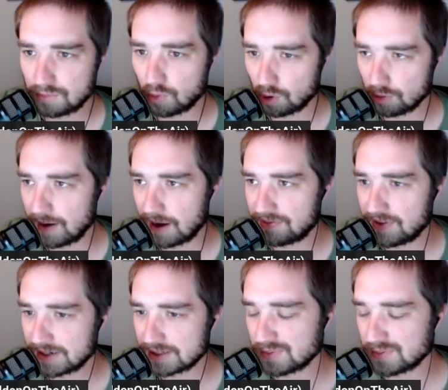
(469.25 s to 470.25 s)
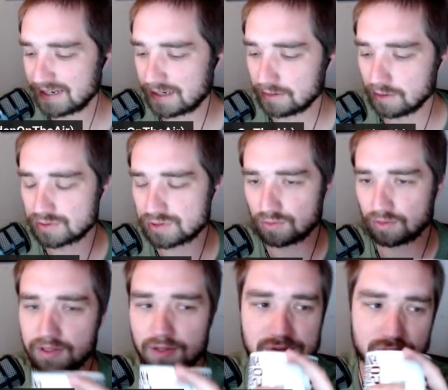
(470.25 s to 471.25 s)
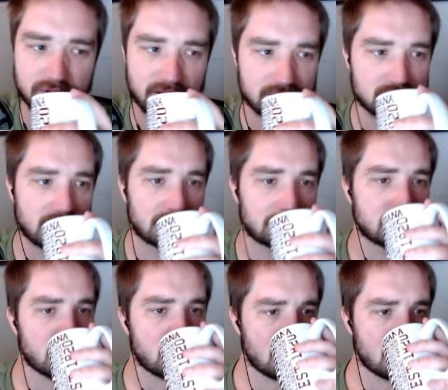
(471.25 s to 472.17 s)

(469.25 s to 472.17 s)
more about that as we get closer and closer to that time.